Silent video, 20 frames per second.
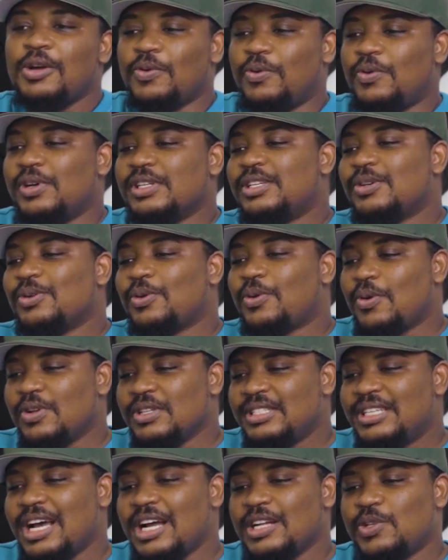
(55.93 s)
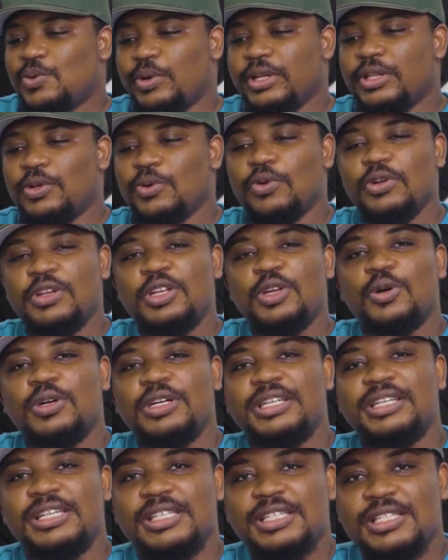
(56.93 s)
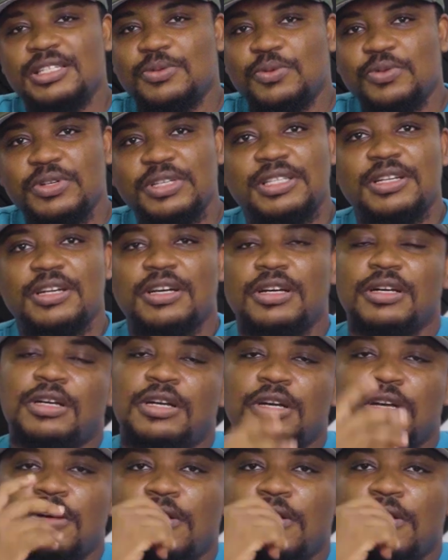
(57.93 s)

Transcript: was in contact with Uli Hoeneß, who is the